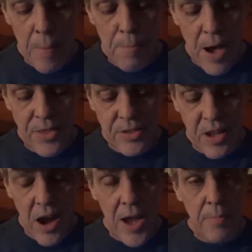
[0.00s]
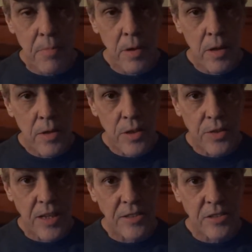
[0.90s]
by the time that
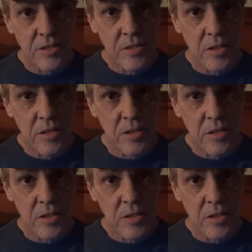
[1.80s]
these